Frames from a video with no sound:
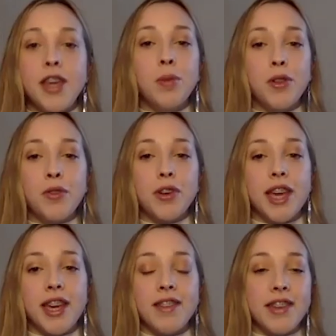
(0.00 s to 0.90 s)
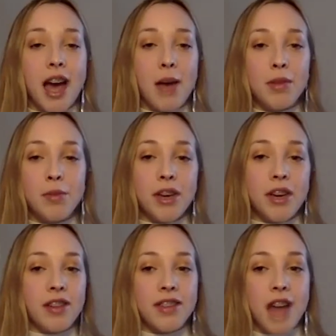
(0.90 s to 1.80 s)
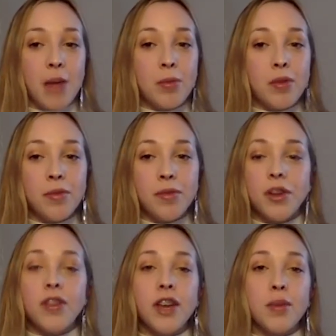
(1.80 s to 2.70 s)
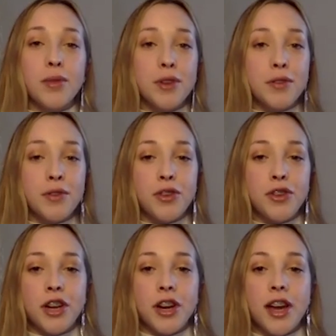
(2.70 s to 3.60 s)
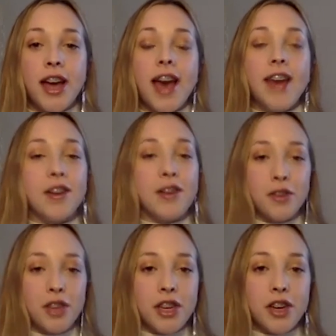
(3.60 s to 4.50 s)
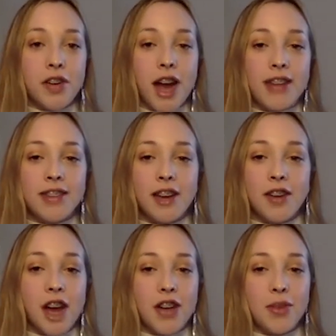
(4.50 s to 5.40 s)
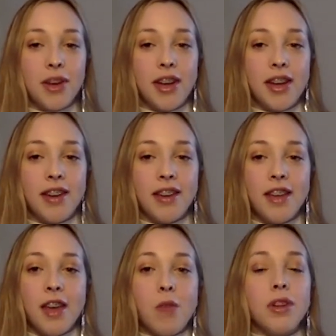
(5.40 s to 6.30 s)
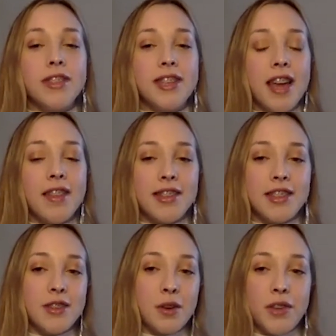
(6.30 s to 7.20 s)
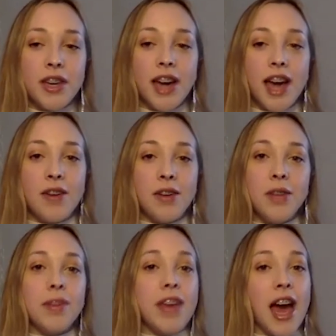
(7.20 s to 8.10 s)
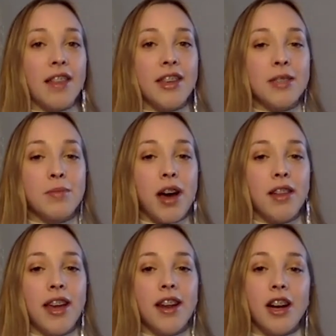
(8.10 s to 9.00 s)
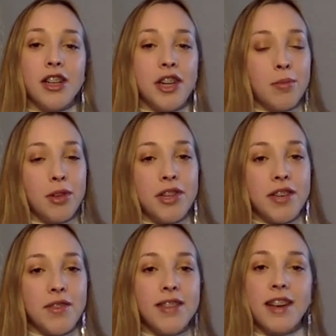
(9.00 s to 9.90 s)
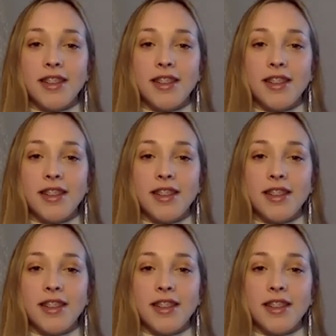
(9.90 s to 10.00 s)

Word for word: you both for taking the time to be on Unstoppable. Good luck with your future and an early congrats on graduating. Once again, this is Sophia Caione with Athlete Spotlight on GWTV's